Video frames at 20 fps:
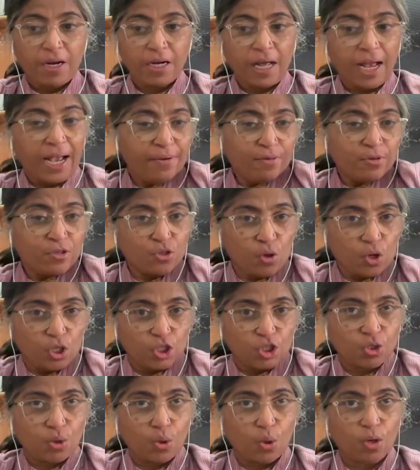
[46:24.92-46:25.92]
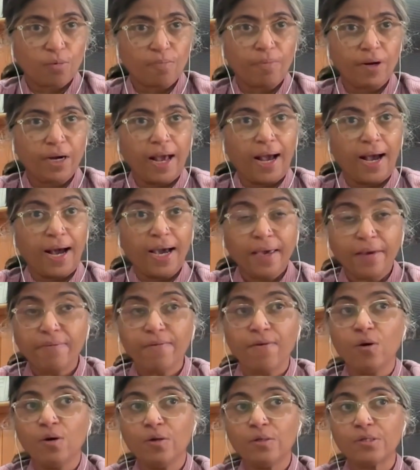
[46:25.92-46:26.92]
but I was not shocked. But I
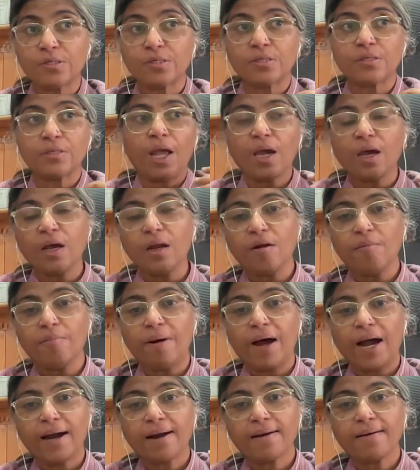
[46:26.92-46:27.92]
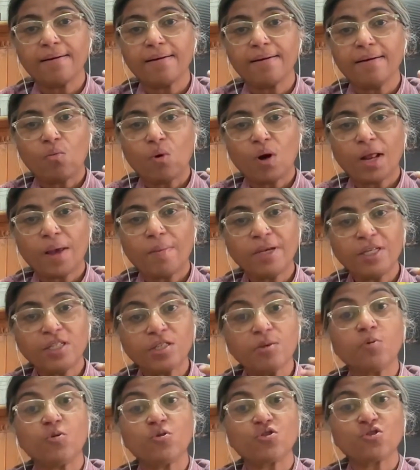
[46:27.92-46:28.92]
was taken aback on what am I
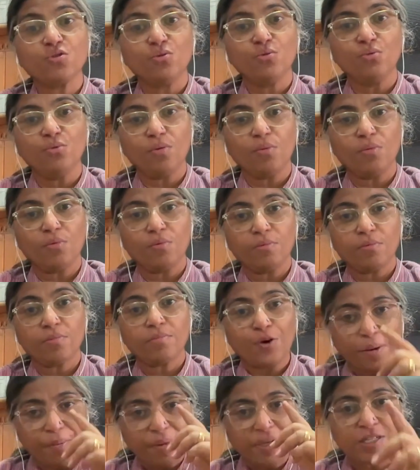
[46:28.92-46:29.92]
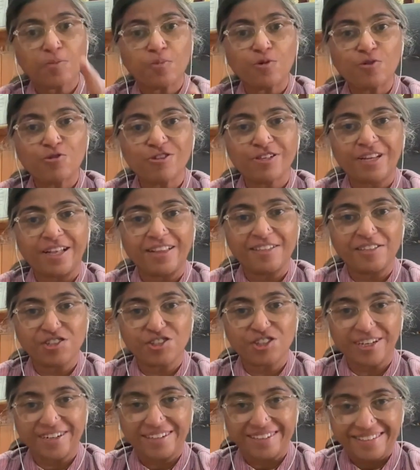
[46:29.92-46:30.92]
supposed to do now? What am I supposed to tell
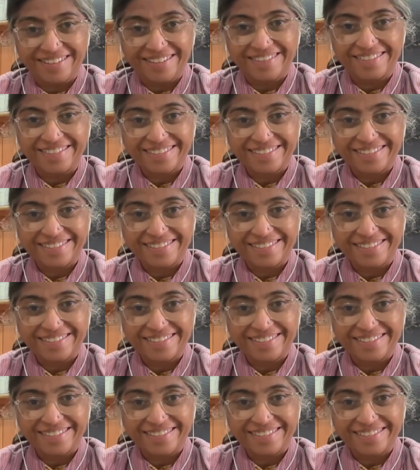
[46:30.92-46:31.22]
this child?